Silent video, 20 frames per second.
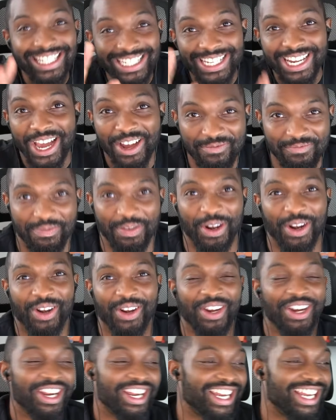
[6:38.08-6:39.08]

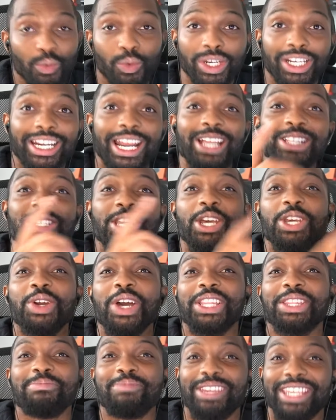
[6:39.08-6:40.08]
number. What did I tell
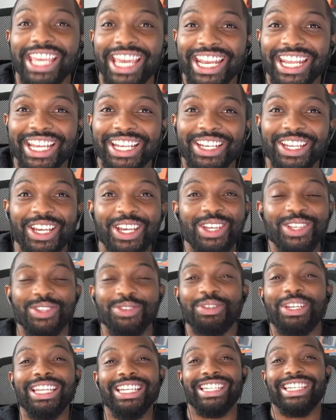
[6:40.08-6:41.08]
you at the beginning?
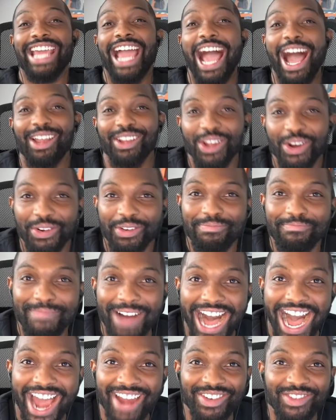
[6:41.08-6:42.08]
You can download a
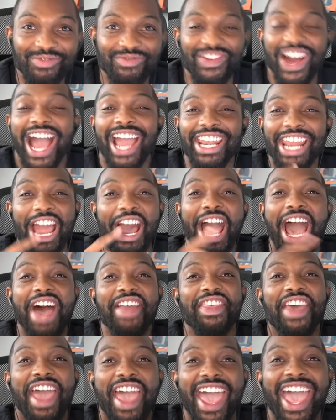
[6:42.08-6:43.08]
mod and find out
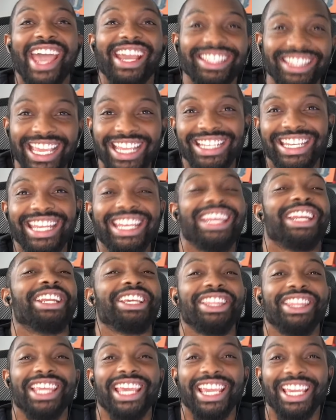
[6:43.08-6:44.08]
how the heck they did
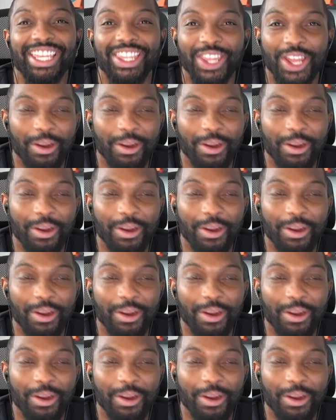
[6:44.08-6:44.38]
anything in their